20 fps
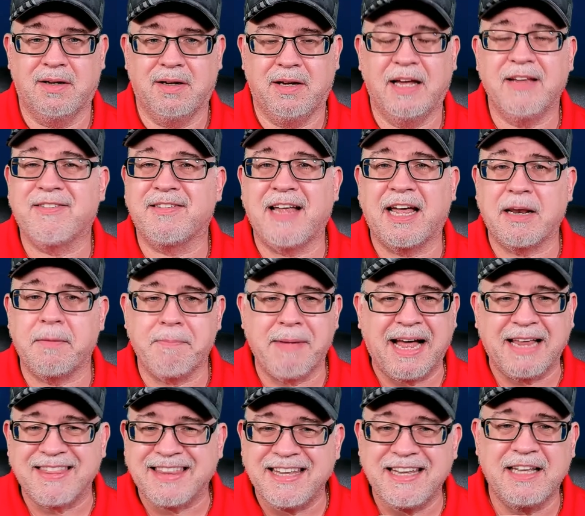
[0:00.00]
It's not
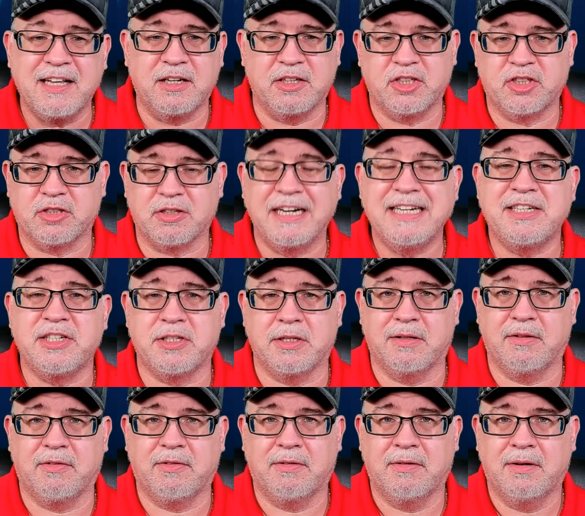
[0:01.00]
about the
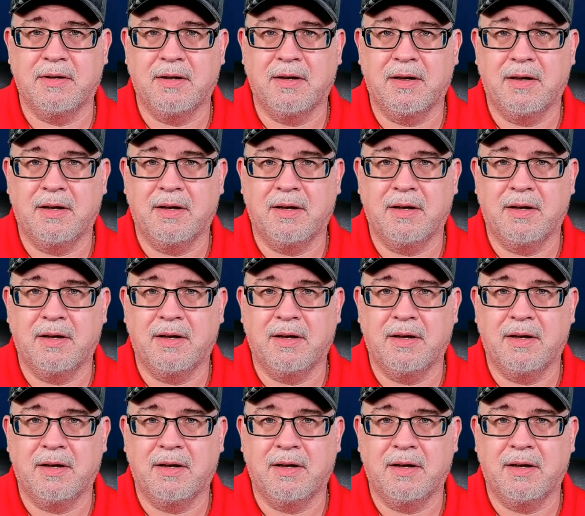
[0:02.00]
illustrations.